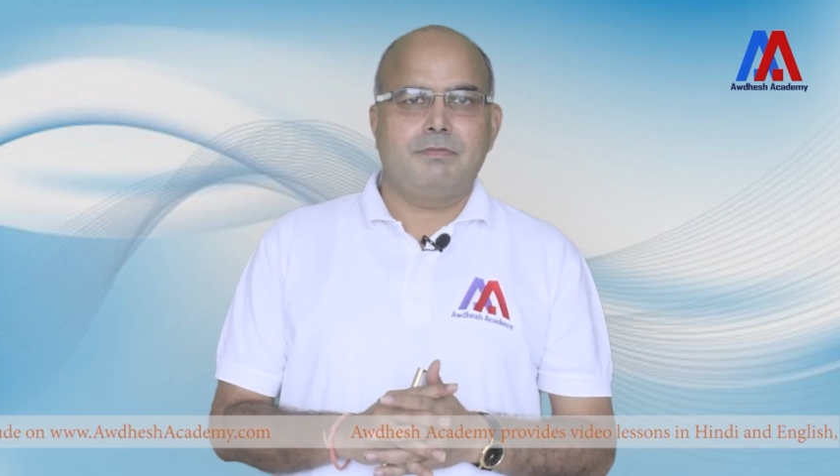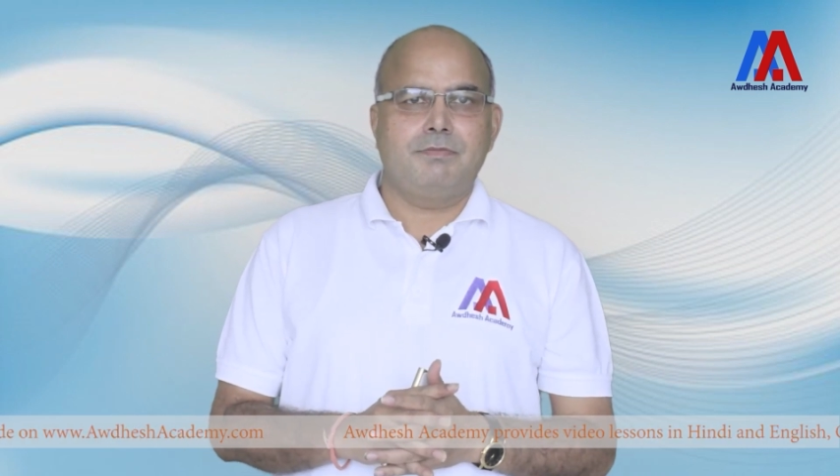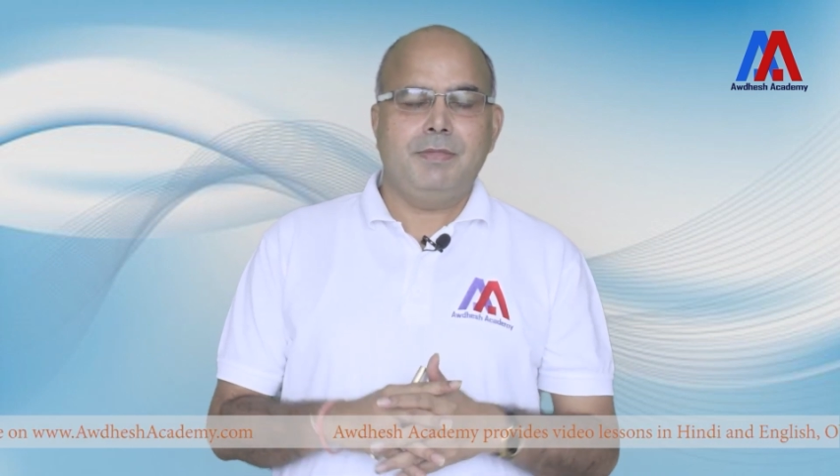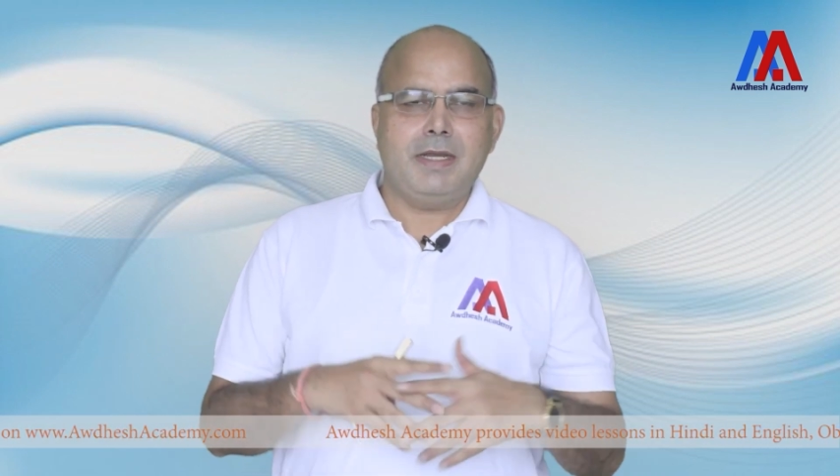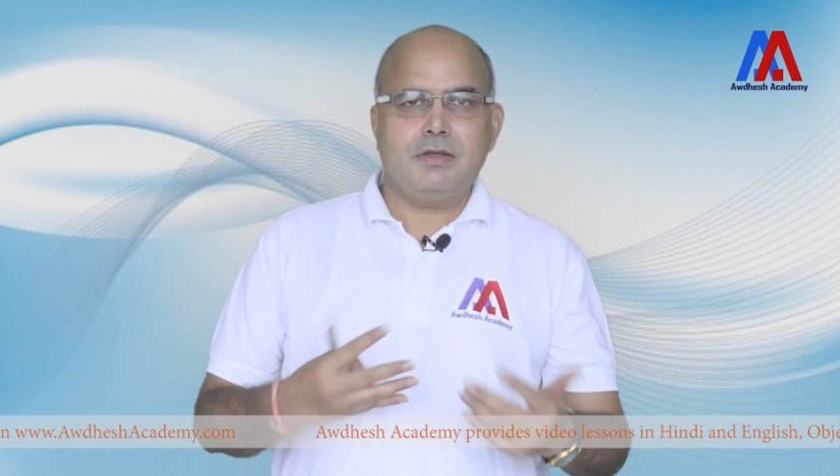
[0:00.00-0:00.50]

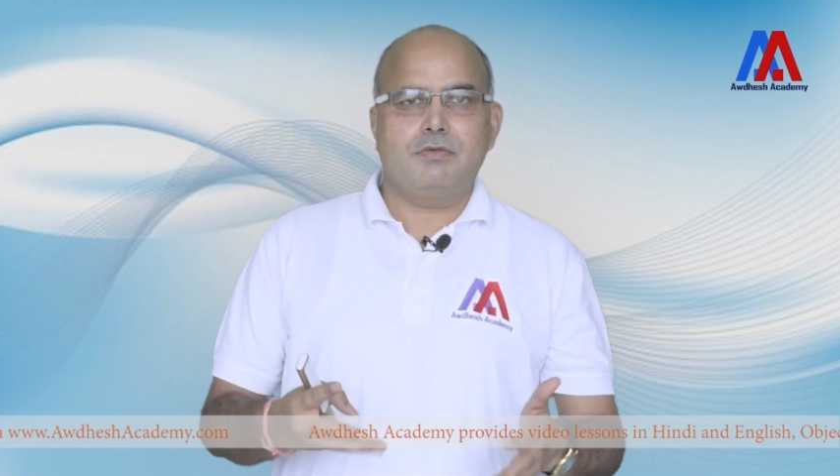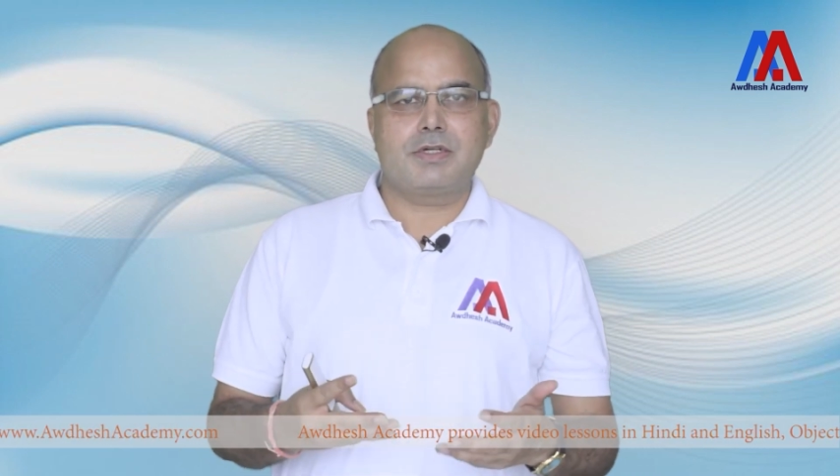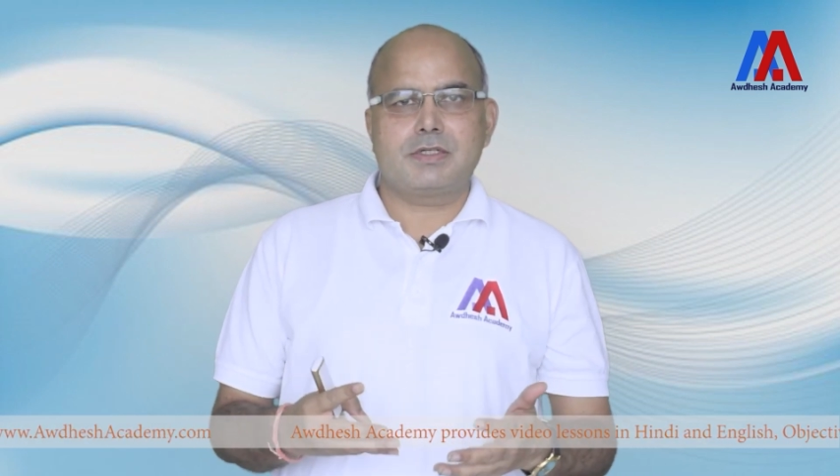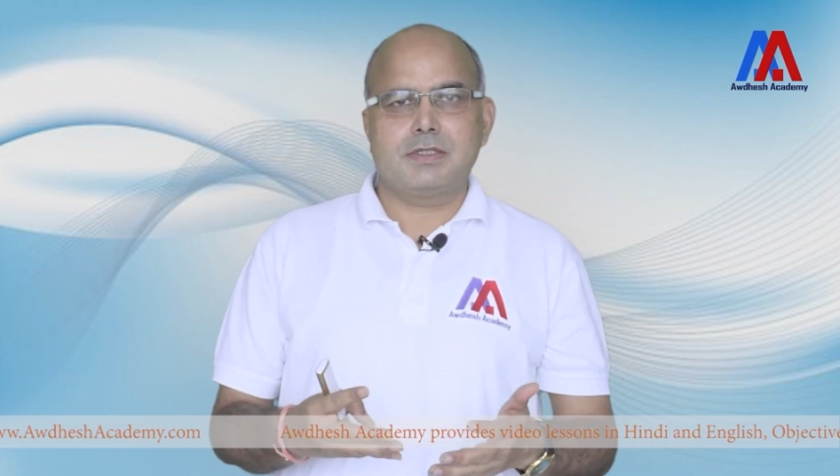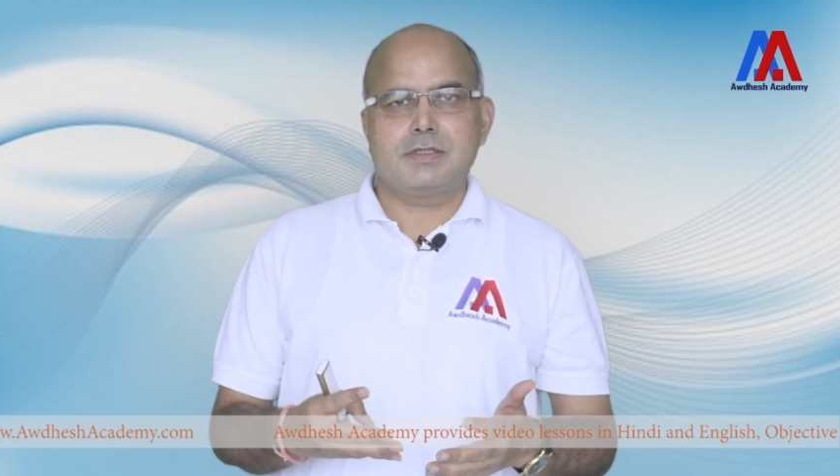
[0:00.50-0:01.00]
many
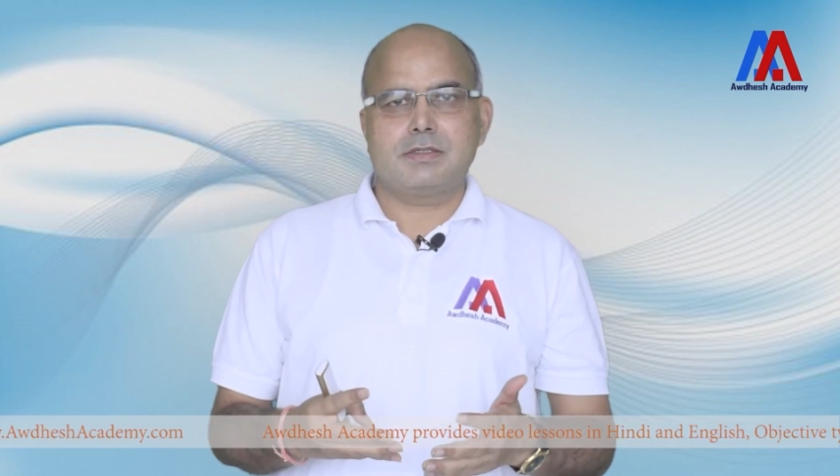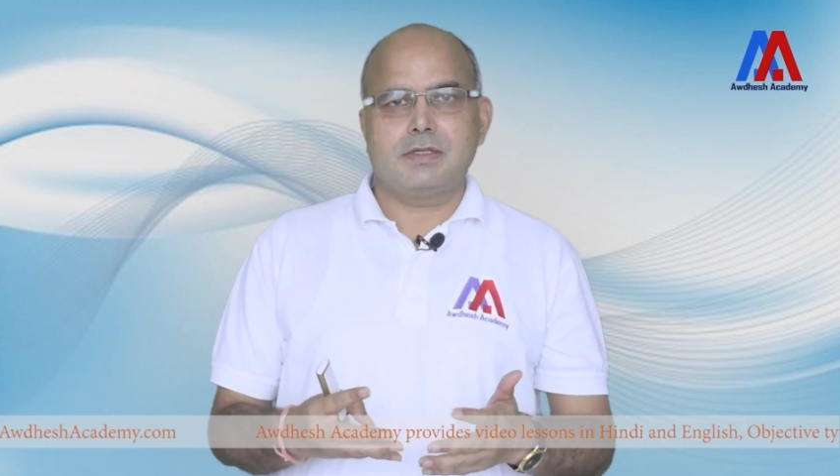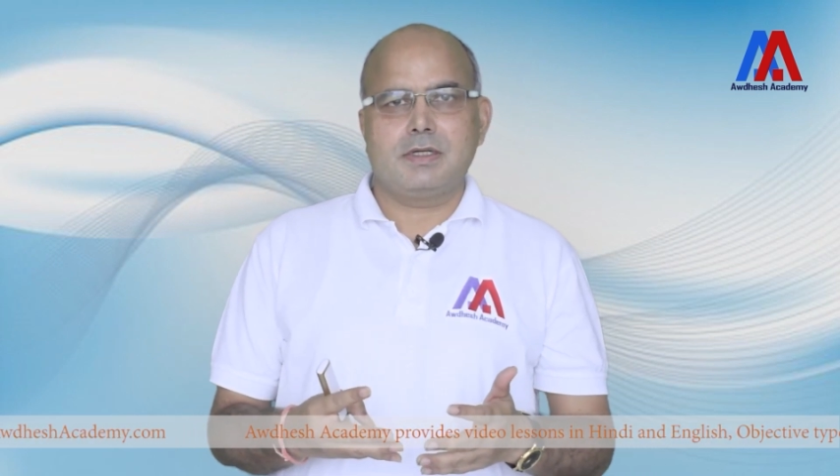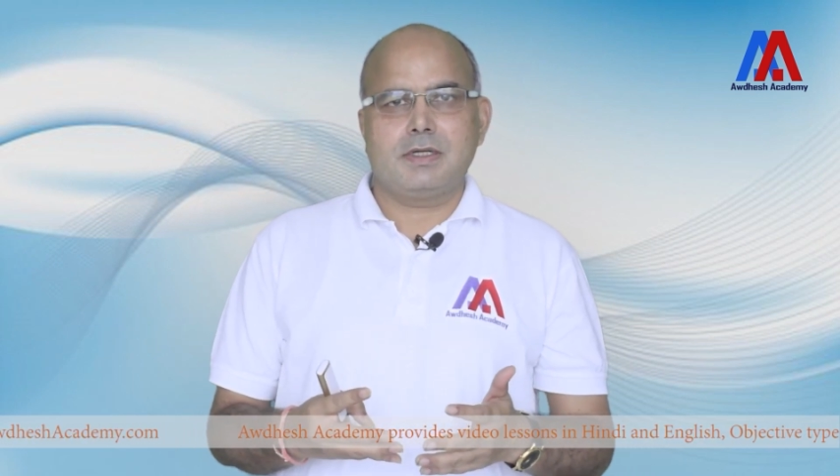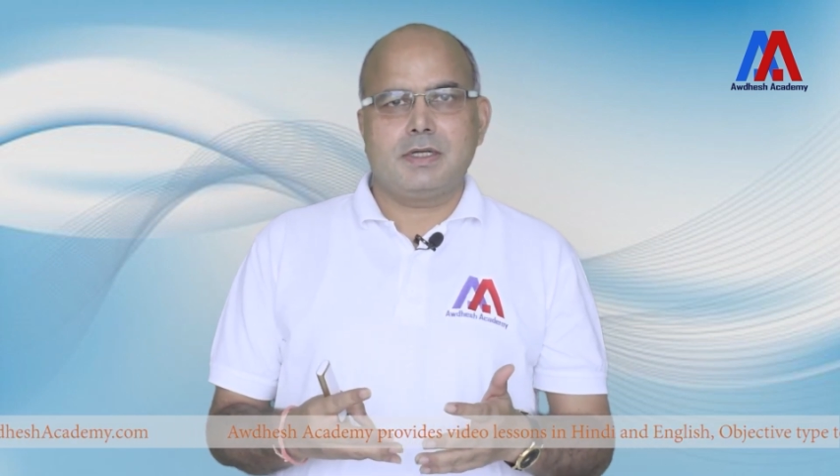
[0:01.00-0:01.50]
questions
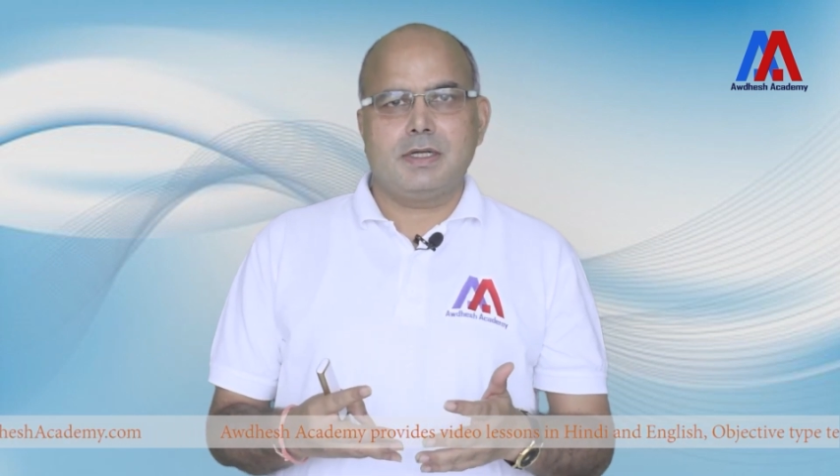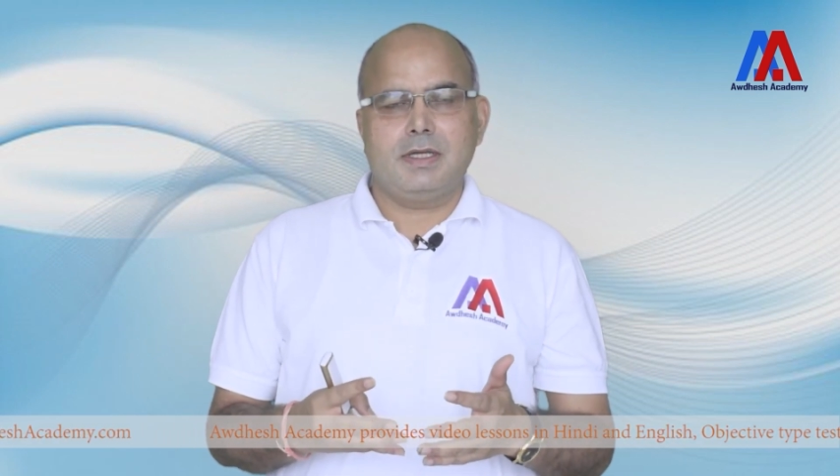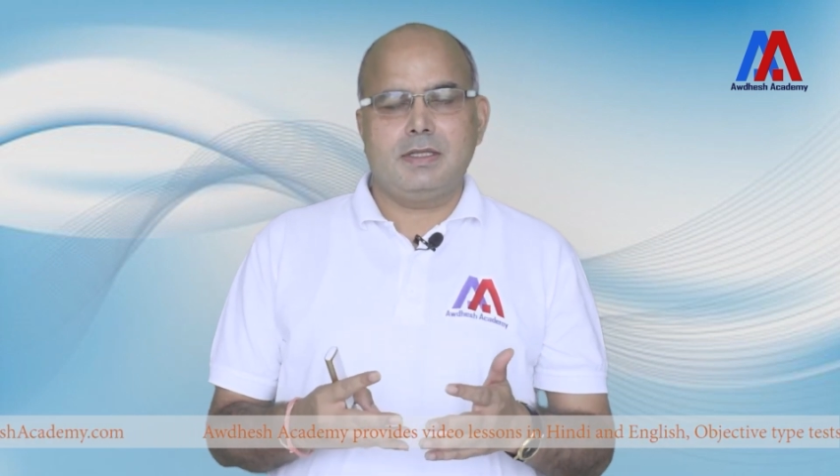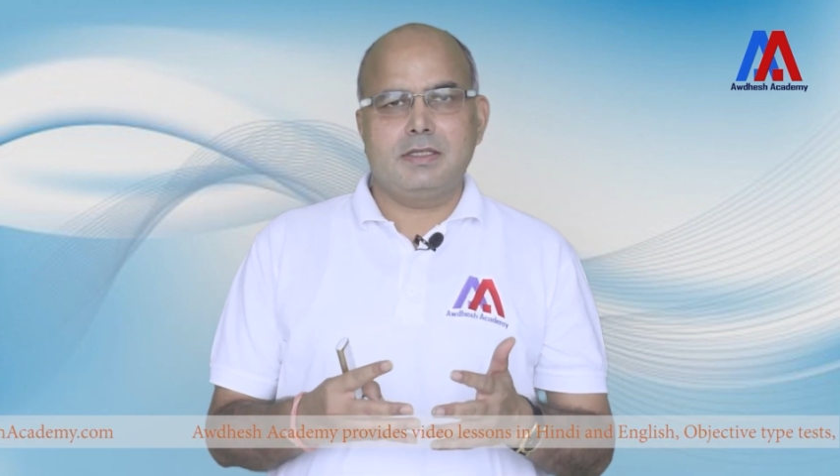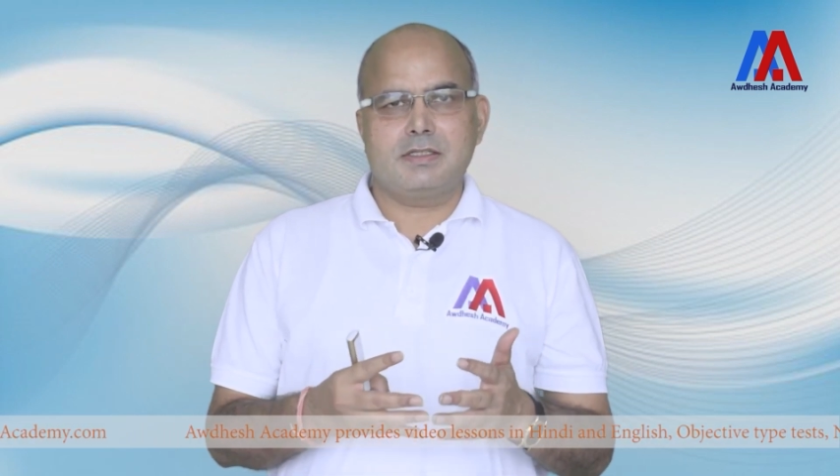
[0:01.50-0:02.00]

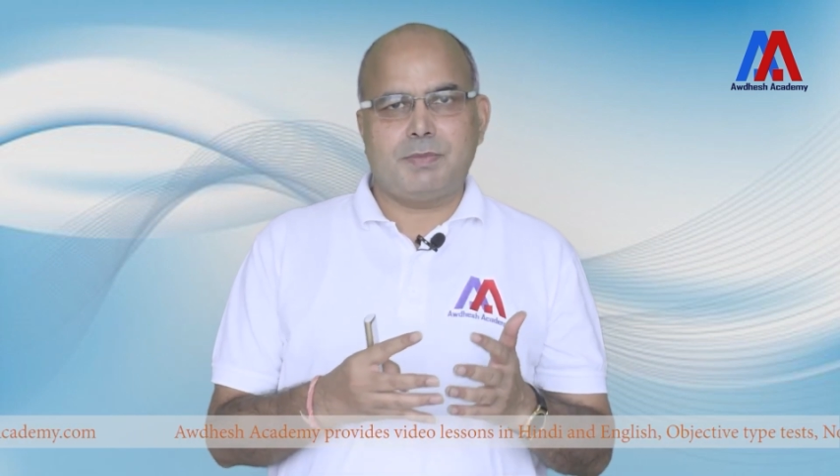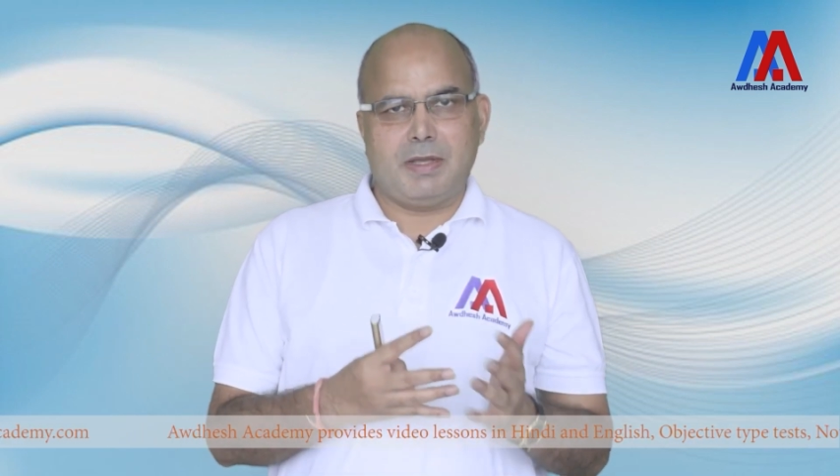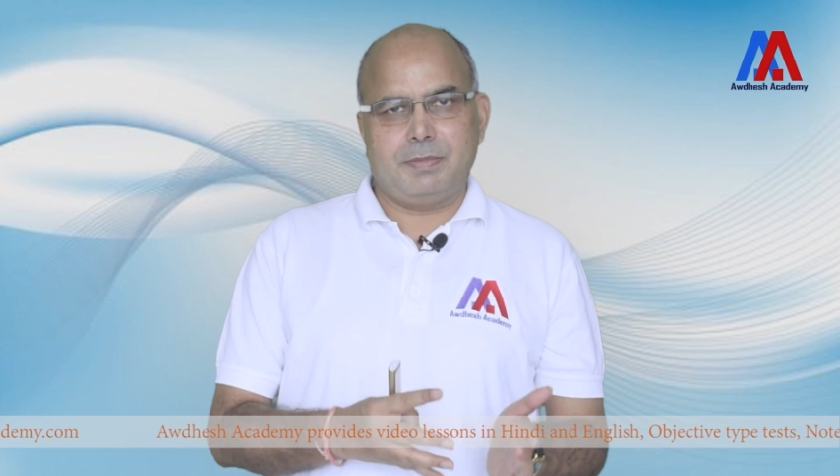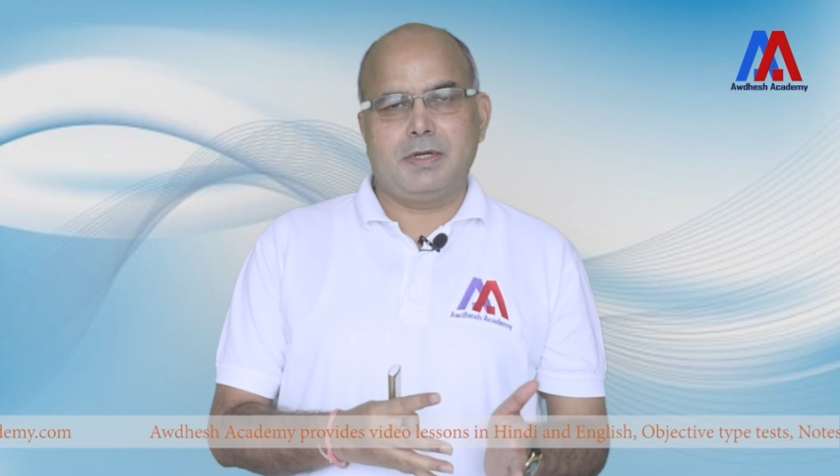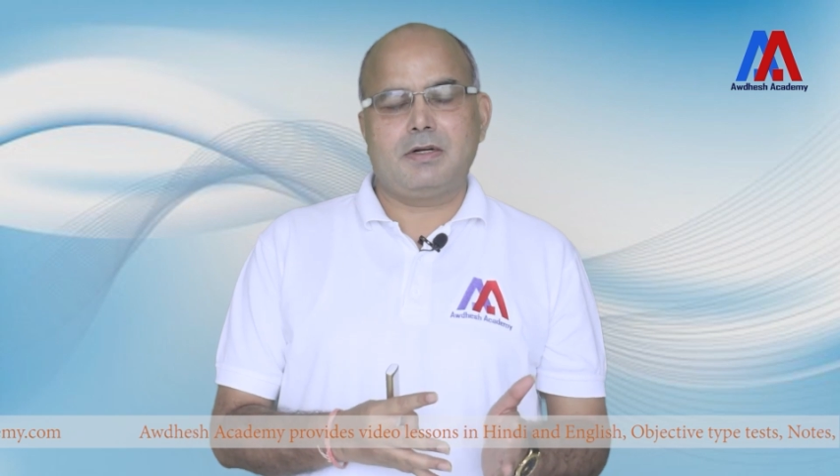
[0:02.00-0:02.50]
in this
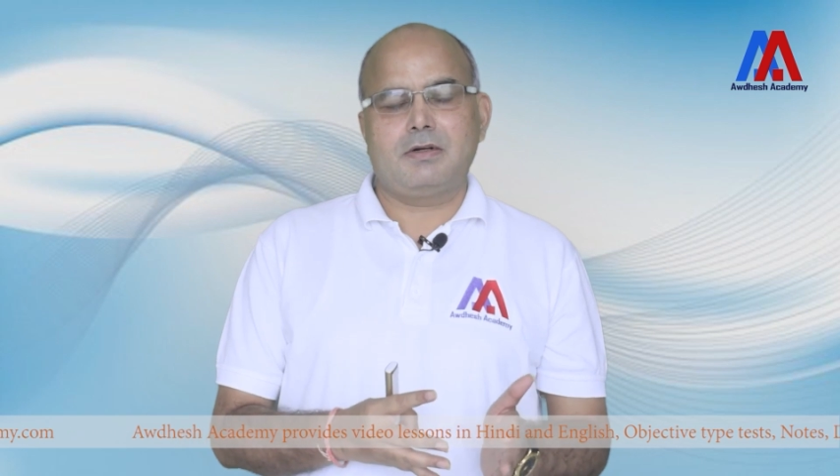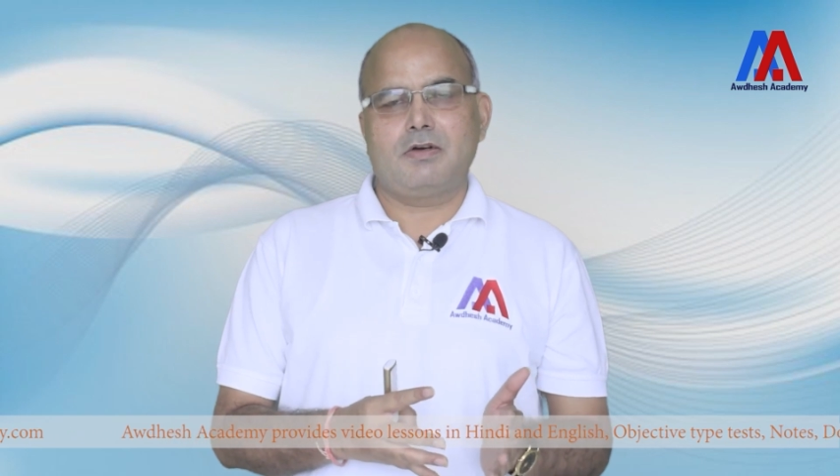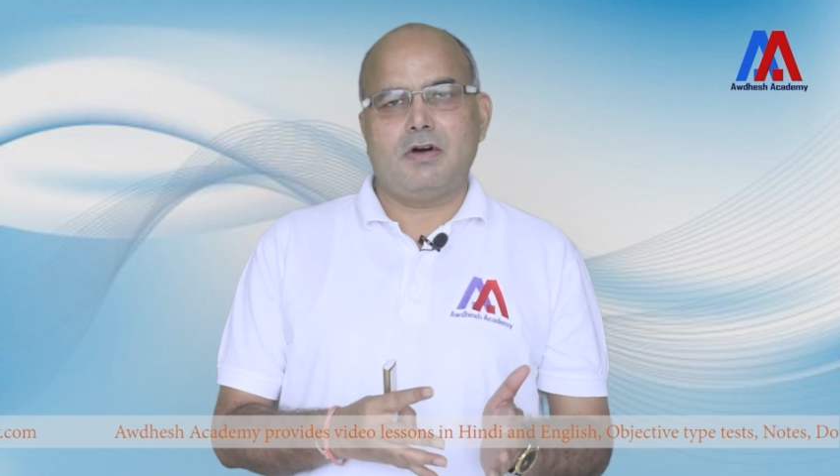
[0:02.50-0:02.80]
paper